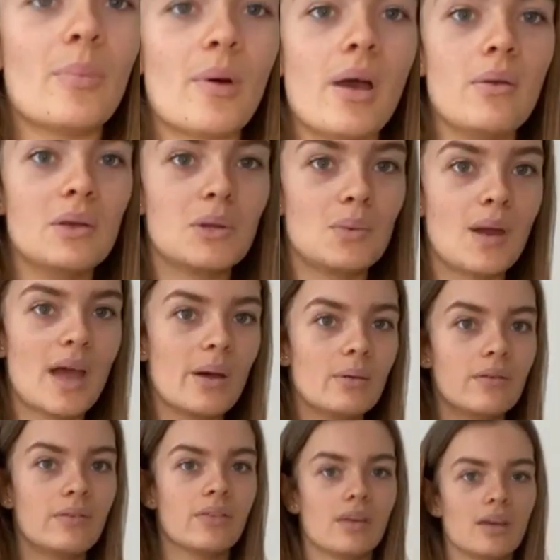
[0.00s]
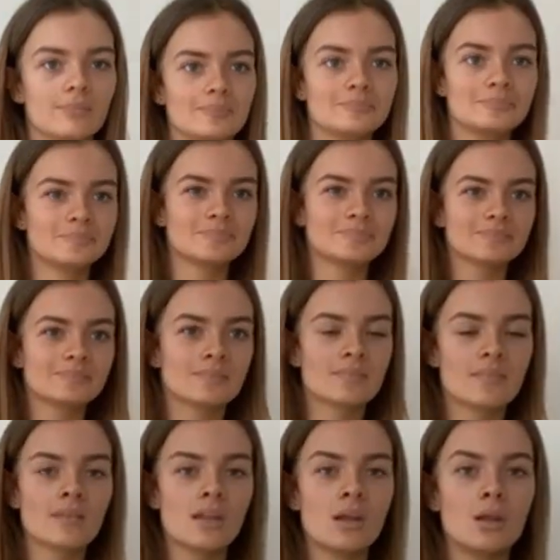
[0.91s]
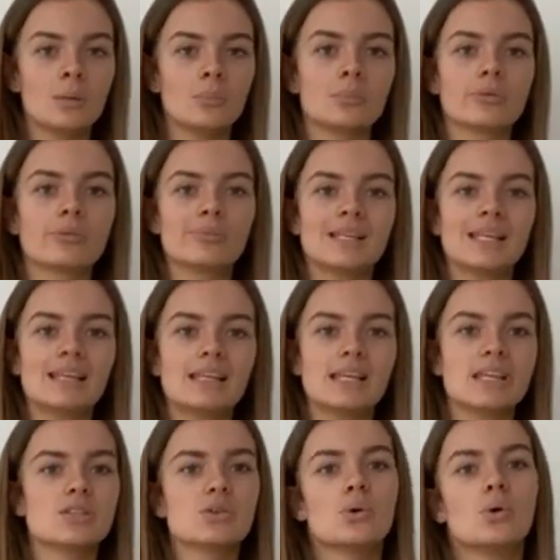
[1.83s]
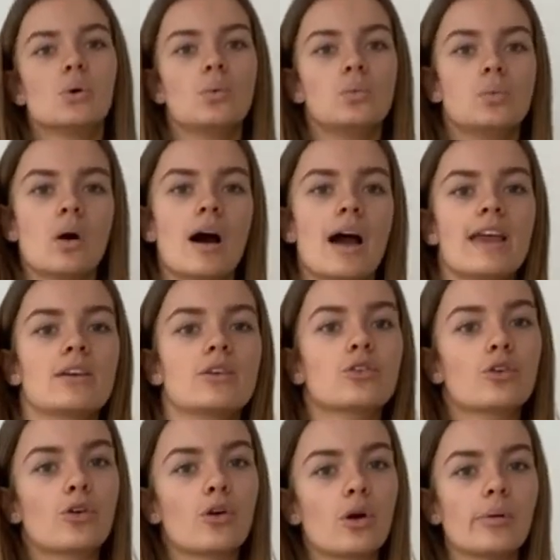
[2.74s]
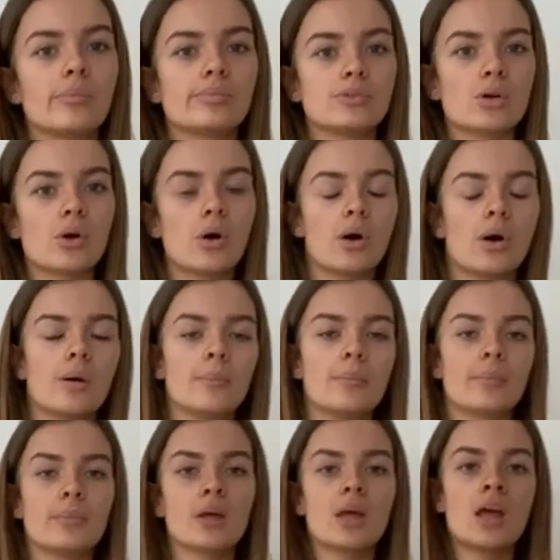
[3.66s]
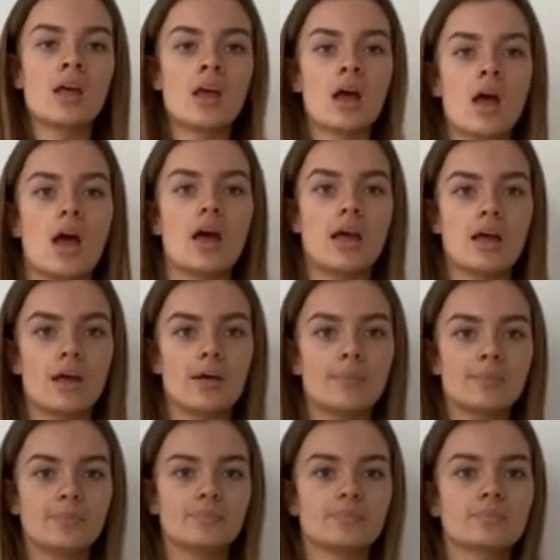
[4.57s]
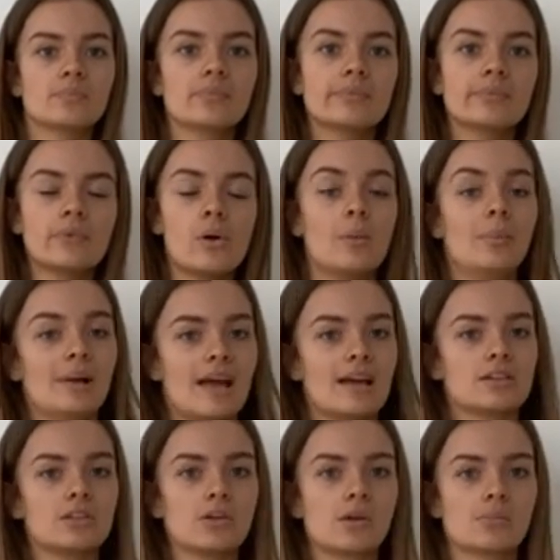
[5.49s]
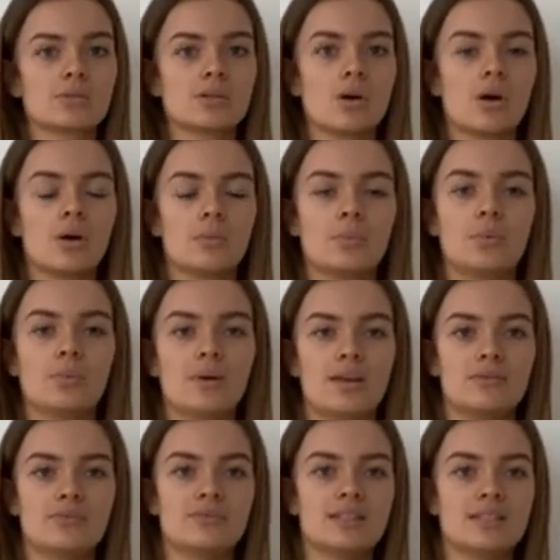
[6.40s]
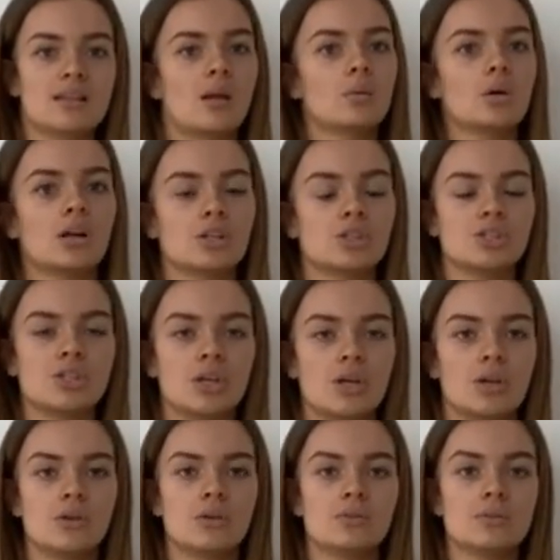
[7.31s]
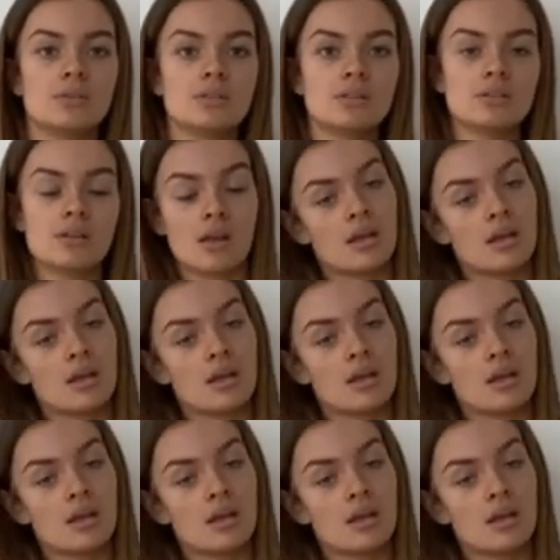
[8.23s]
I would wear with them. Probably a little white crop top or black crop top with the same colour shoes.